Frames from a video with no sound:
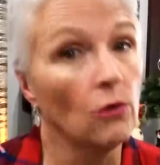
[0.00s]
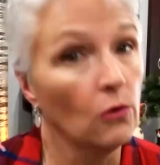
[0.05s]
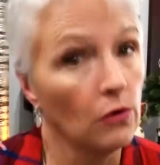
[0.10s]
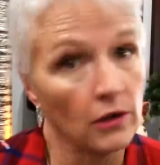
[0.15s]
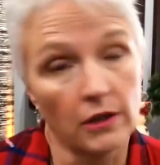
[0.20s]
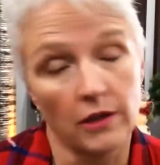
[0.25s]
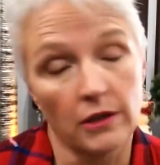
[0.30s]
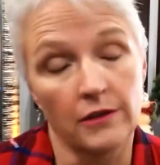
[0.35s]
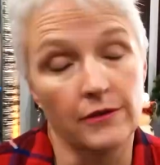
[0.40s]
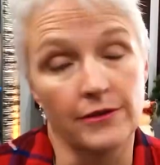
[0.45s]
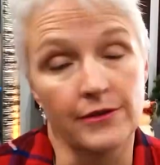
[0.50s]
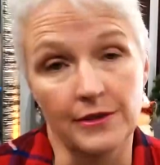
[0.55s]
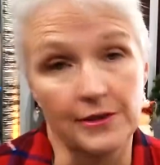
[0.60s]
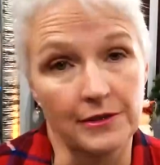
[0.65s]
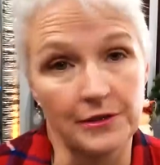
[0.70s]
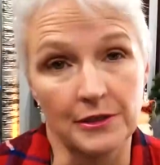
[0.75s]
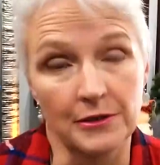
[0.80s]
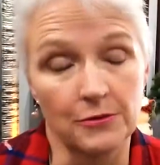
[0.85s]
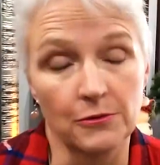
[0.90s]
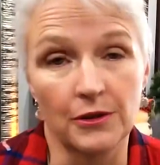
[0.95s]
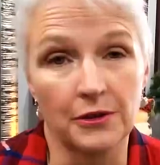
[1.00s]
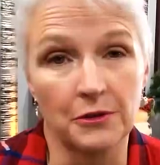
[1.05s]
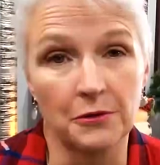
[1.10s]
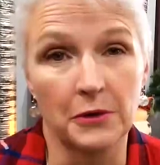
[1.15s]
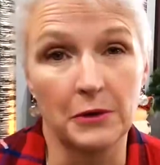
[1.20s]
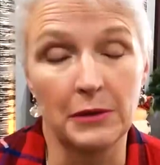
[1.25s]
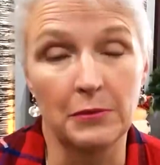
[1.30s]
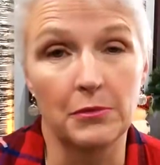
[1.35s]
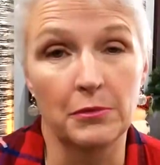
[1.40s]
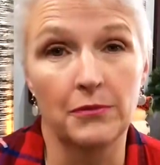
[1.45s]
or consistent with the
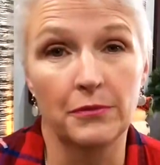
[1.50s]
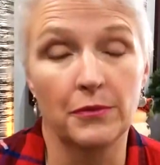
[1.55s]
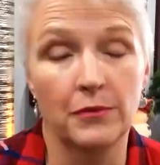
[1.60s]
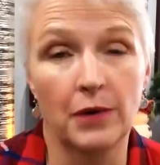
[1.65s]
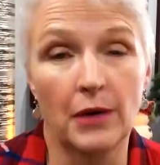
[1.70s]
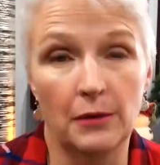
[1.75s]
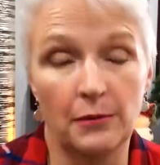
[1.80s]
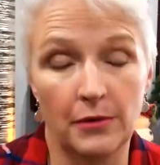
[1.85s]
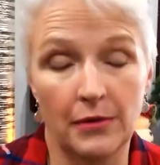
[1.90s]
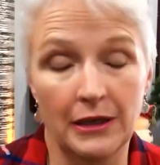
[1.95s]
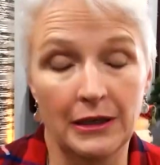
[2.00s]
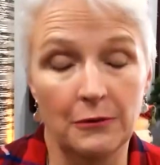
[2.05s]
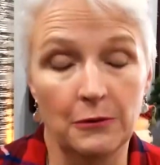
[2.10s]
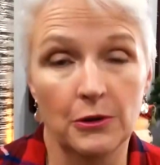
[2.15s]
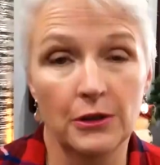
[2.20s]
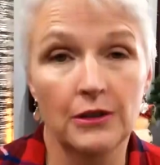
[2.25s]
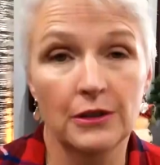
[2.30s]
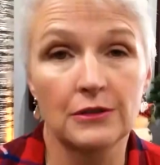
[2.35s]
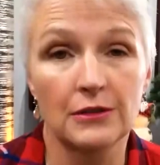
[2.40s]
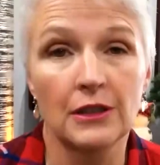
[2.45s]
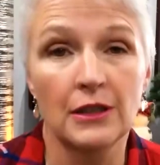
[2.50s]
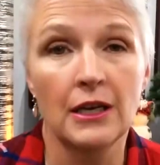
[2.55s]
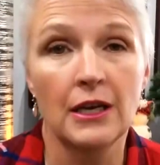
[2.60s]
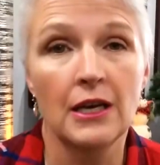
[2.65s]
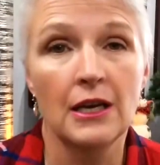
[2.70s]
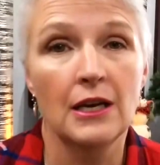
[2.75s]
way our brain works,